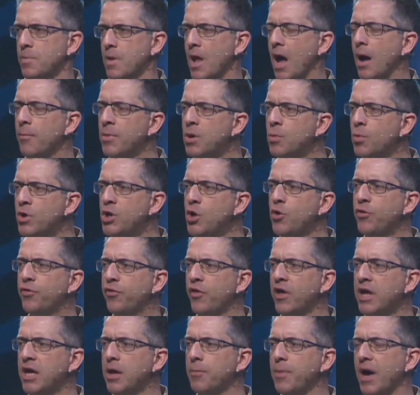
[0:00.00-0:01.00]
I mean, when you
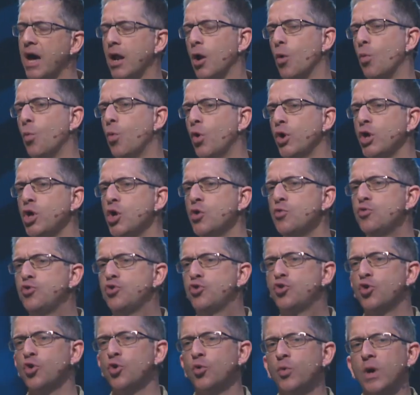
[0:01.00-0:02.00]
think about it, what are you
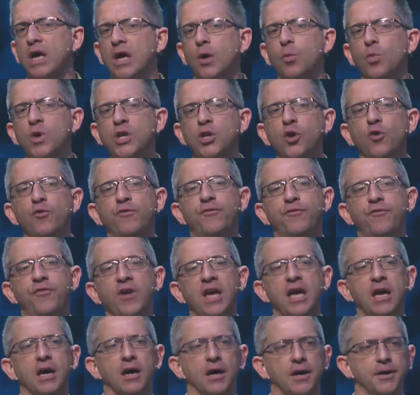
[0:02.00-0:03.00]
doing when you
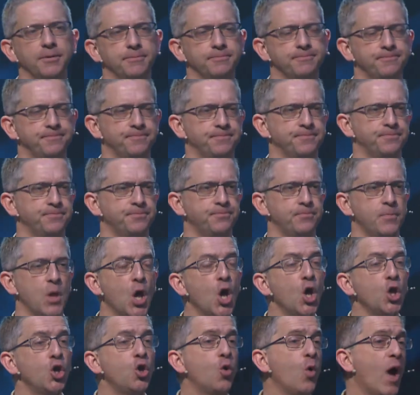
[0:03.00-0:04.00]
fear?
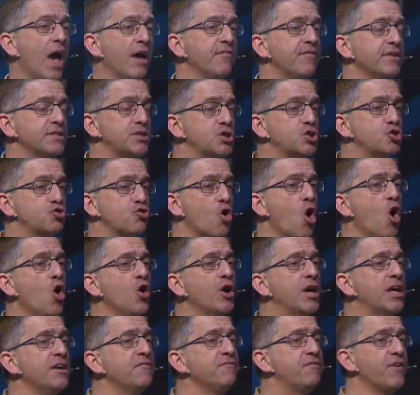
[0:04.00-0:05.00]
You have a
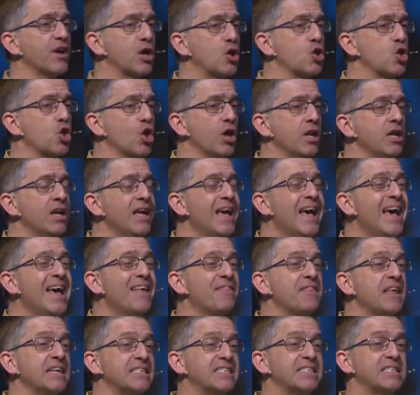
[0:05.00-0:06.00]
strong conviction
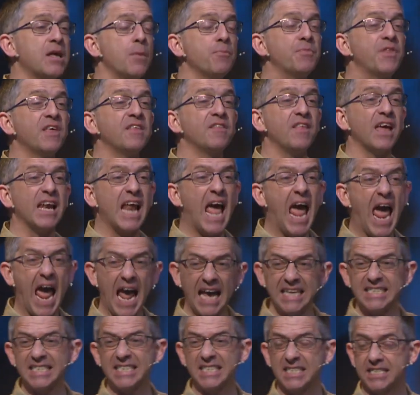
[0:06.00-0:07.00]
that something that
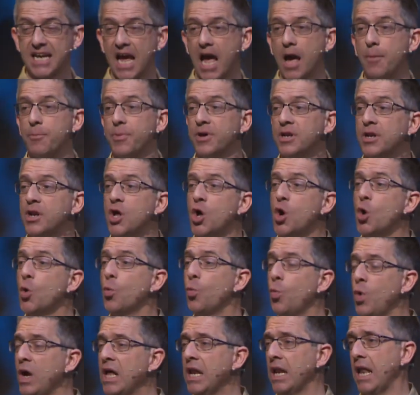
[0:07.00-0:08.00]
hasn't happened
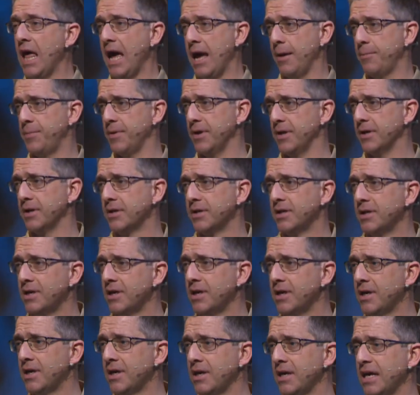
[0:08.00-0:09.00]
will happen.
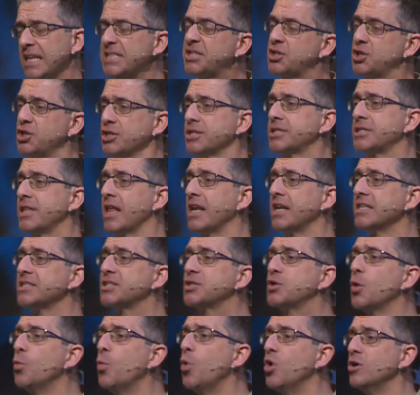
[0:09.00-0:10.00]
It's just that
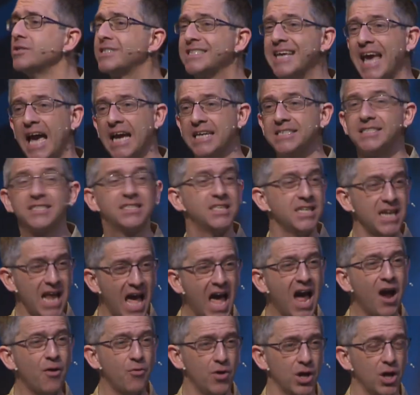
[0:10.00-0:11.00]
it's the worst case
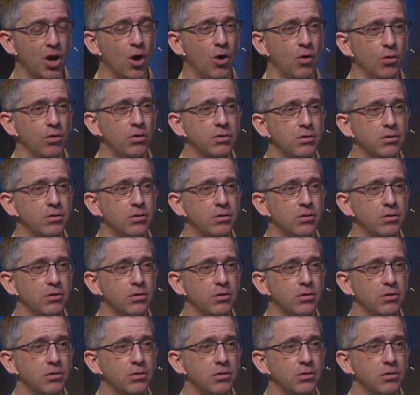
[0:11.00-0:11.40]
scenario.